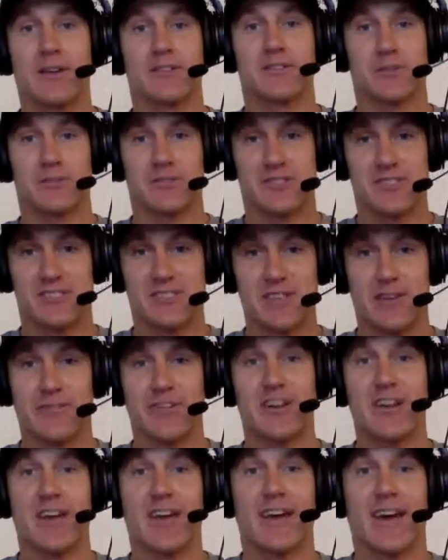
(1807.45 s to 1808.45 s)
So it's a
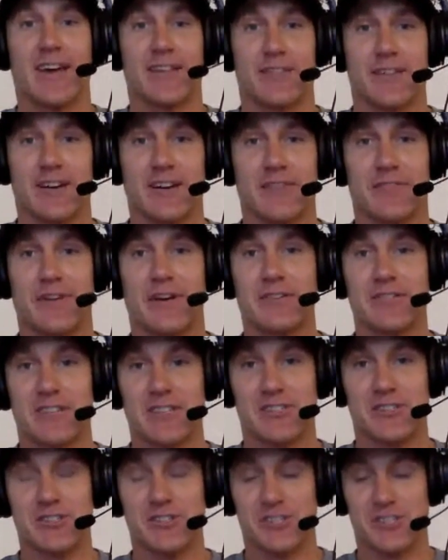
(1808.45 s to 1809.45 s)
7-day Athletic
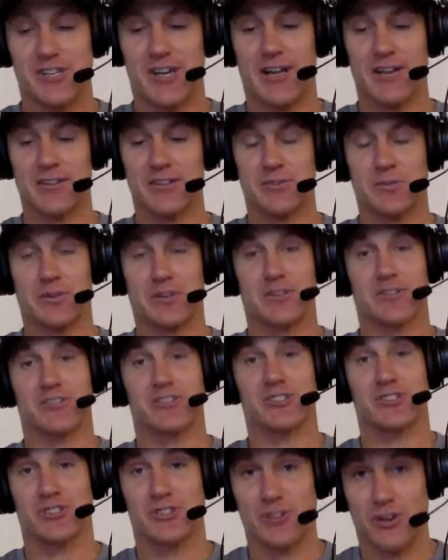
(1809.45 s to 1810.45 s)
Foundations Challenge. We're going to
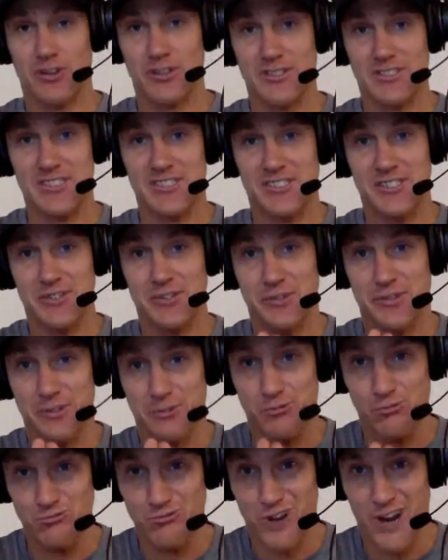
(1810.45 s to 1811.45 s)
start this year
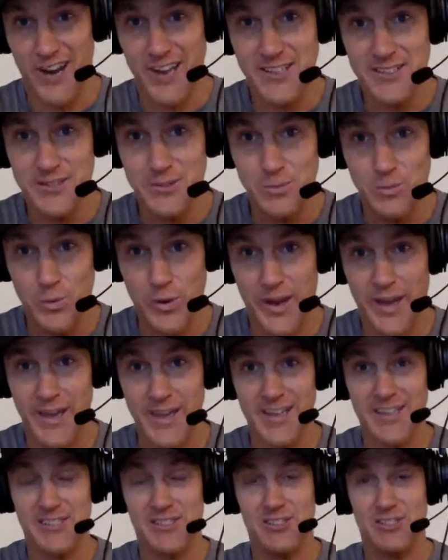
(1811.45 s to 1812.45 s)
the right
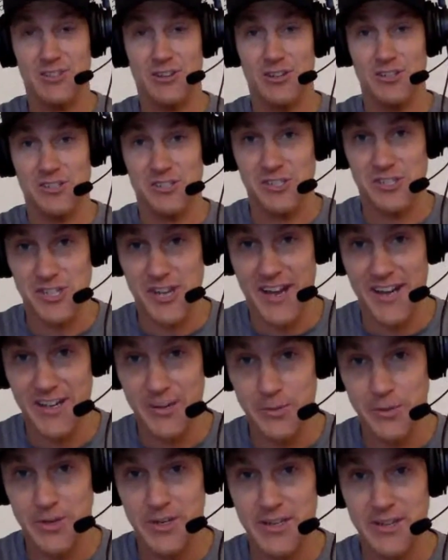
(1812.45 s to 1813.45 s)
way. It starts
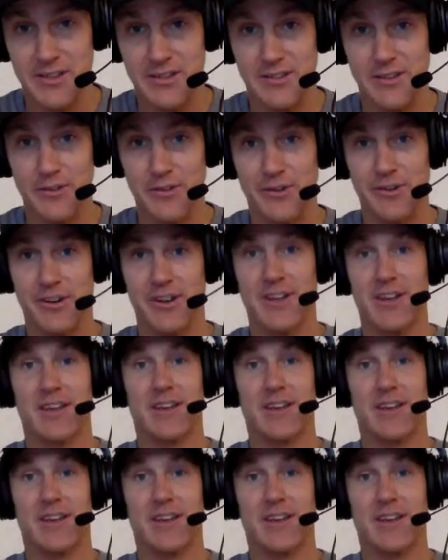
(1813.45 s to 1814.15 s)
January 3rd.